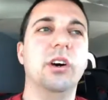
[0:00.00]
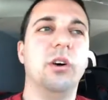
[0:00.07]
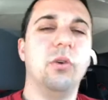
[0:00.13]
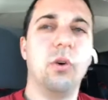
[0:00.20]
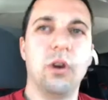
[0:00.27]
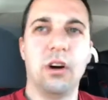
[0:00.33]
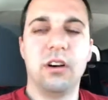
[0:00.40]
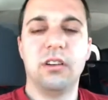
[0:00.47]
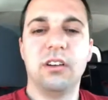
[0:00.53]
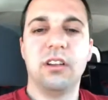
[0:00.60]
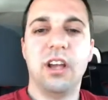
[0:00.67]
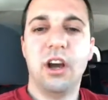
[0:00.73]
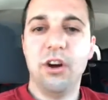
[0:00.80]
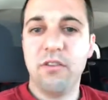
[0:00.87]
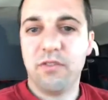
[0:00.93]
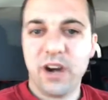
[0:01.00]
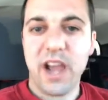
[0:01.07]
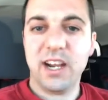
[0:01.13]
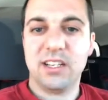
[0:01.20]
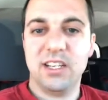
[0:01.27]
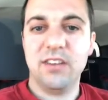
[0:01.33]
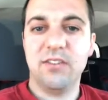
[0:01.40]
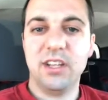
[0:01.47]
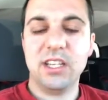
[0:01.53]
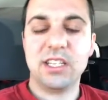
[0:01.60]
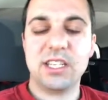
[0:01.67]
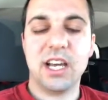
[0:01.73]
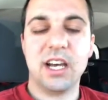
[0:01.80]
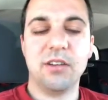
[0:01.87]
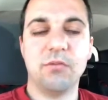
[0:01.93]
Or the overactivity
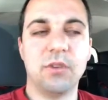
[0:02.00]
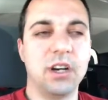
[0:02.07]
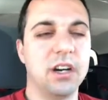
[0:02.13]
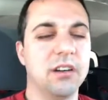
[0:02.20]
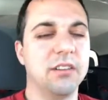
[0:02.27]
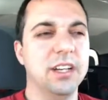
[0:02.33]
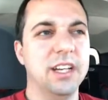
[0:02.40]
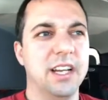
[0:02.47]
side, where